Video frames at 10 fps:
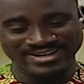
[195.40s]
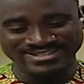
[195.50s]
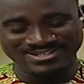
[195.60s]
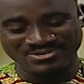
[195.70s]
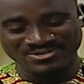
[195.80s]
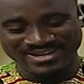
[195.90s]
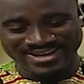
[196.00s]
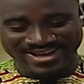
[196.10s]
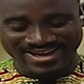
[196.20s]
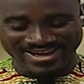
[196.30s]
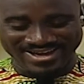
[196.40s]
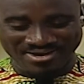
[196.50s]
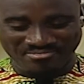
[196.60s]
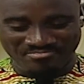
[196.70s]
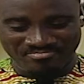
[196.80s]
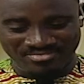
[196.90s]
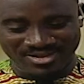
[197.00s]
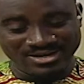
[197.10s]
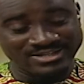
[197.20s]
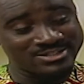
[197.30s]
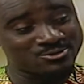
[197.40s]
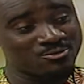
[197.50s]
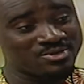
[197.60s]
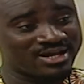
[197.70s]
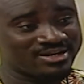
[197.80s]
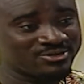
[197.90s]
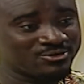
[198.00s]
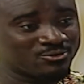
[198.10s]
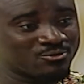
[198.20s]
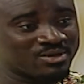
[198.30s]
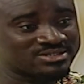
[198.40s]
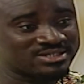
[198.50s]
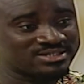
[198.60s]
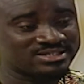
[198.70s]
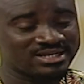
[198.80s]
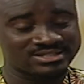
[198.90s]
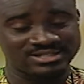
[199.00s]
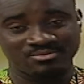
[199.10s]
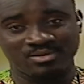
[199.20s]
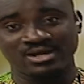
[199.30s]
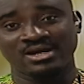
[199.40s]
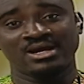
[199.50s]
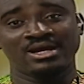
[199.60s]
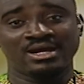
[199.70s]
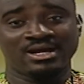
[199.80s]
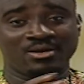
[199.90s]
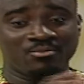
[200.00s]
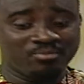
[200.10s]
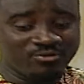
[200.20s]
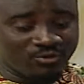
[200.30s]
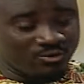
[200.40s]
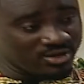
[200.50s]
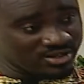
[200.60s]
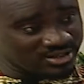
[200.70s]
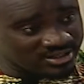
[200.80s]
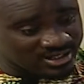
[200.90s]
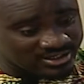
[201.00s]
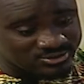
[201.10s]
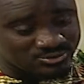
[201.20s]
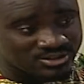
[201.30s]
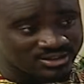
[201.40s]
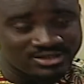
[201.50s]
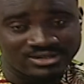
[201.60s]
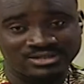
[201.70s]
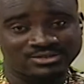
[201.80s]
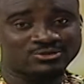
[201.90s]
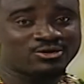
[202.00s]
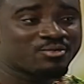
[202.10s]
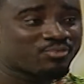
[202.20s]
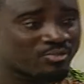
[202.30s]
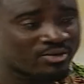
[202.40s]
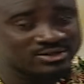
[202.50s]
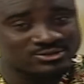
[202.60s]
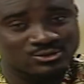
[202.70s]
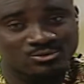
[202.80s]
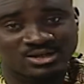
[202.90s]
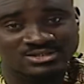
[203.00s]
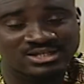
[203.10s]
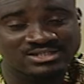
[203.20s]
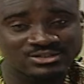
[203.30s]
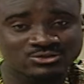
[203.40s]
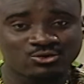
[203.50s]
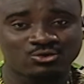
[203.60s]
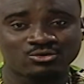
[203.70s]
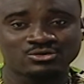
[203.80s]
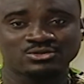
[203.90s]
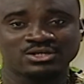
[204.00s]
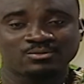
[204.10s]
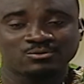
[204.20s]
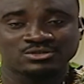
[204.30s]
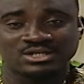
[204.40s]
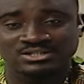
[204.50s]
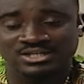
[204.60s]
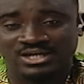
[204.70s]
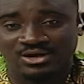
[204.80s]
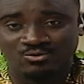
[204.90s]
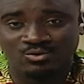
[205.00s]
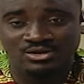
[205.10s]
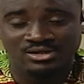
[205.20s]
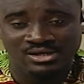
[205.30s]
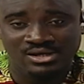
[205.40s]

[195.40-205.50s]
and so, um, let's just hope that you know Kumasi is selected. But before we get into the the story proper into Kumasi, let's just go to Cape Coast and check out what